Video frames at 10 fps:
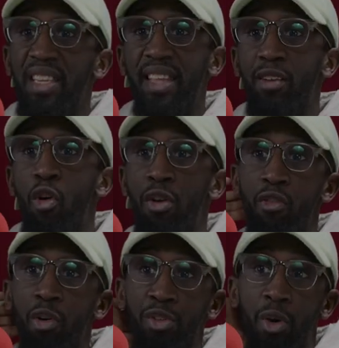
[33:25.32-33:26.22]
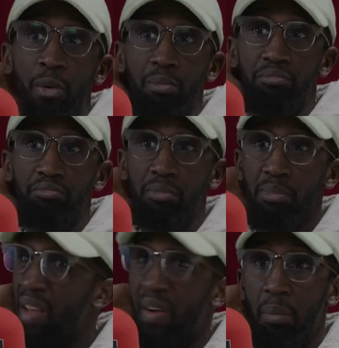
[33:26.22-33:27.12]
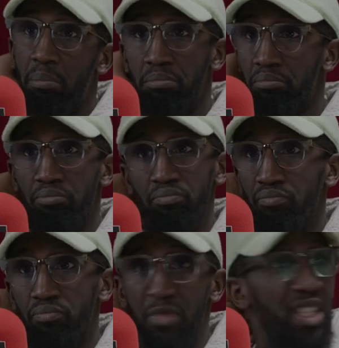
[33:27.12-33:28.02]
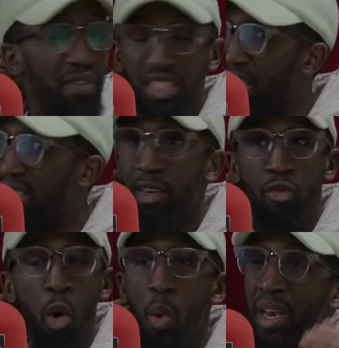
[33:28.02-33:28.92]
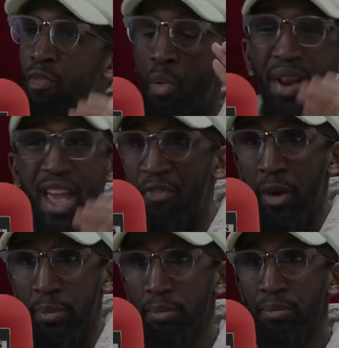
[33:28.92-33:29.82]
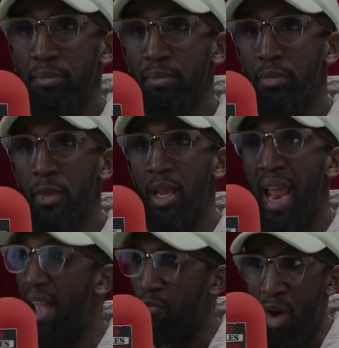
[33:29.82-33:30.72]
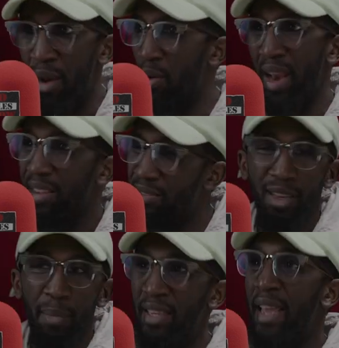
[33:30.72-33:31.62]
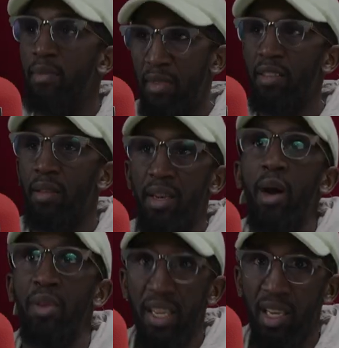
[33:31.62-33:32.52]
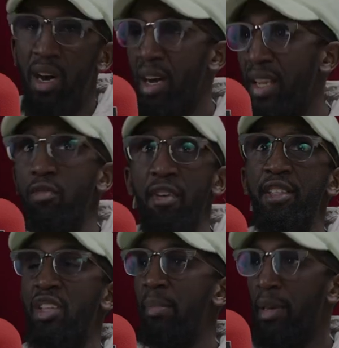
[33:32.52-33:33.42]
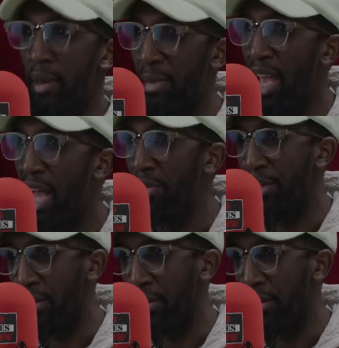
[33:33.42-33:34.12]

seen a dead crow on the road as well. Never. Never seen a dead crow in the road ever. Like, run out, like, do you know what I mean? They, they, oh, that's a car. That's a range coming. Let me get out of